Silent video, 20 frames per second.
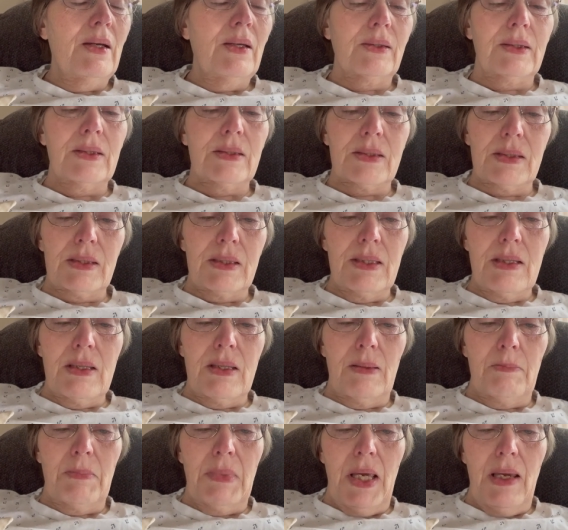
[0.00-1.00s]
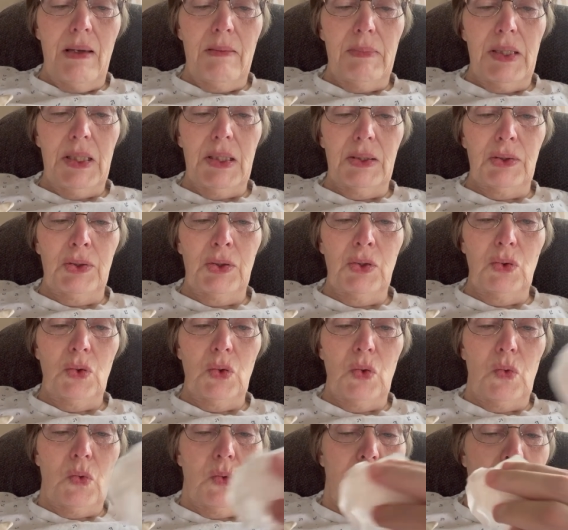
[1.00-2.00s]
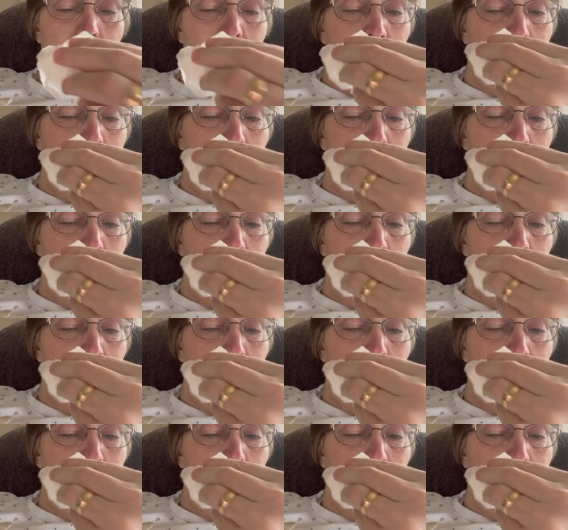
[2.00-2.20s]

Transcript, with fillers: to see the baby too.